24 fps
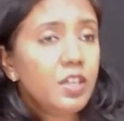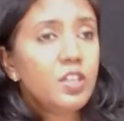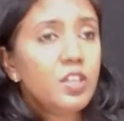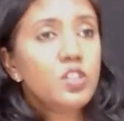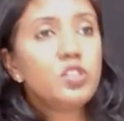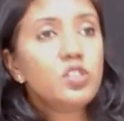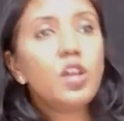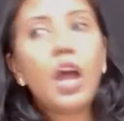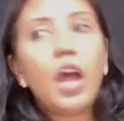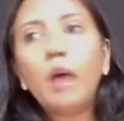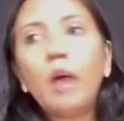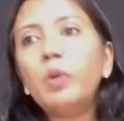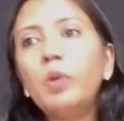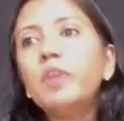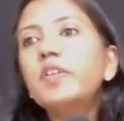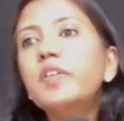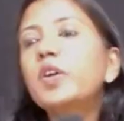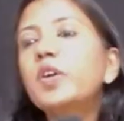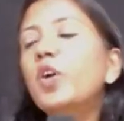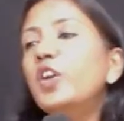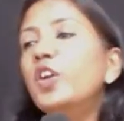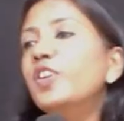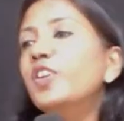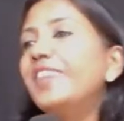So, how are we
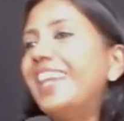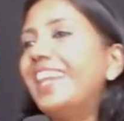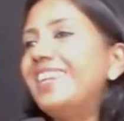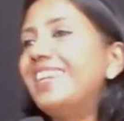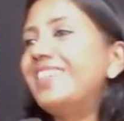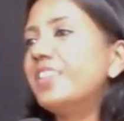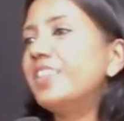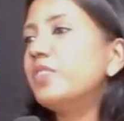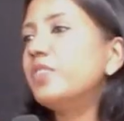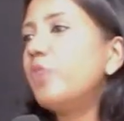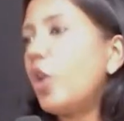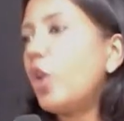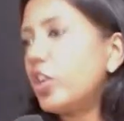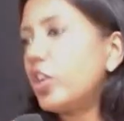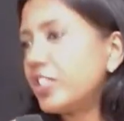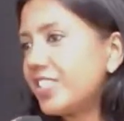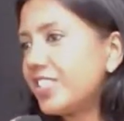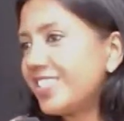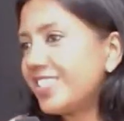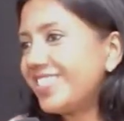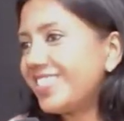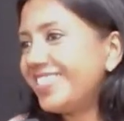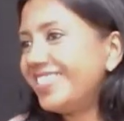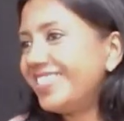going to get
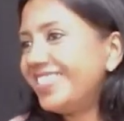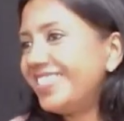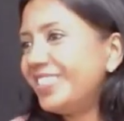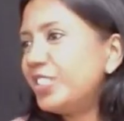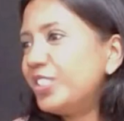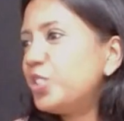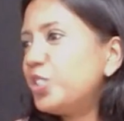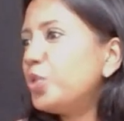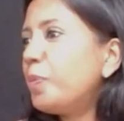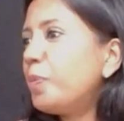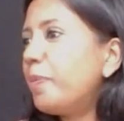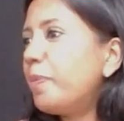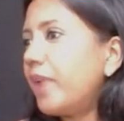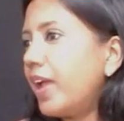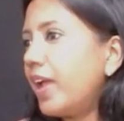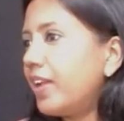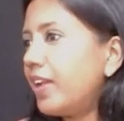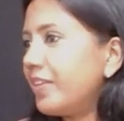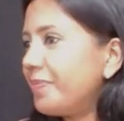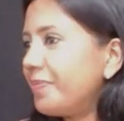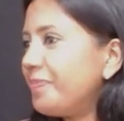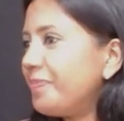rewards? Through prayer.